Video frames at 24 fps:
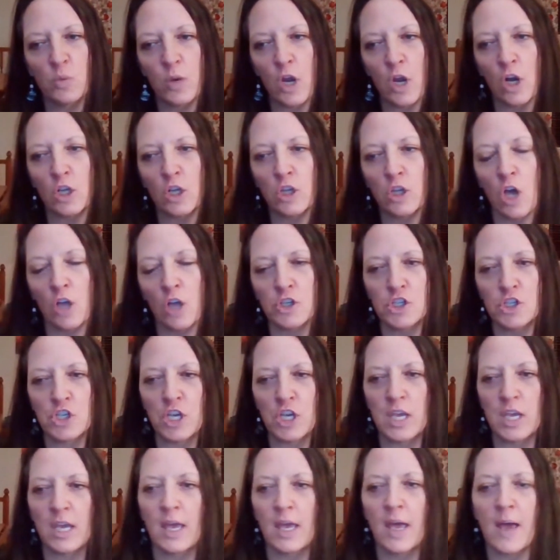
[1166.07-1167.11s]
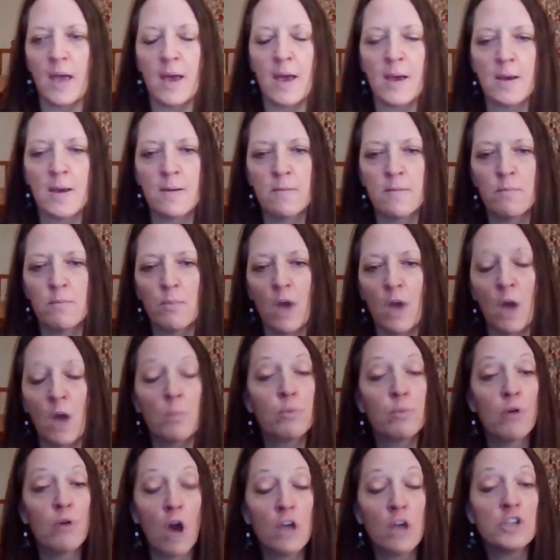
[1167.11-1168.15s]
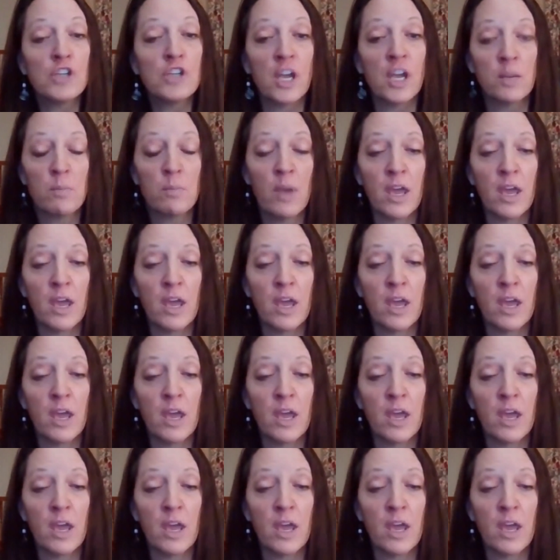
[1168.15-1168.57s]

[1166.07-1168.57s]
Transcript: we are launching a project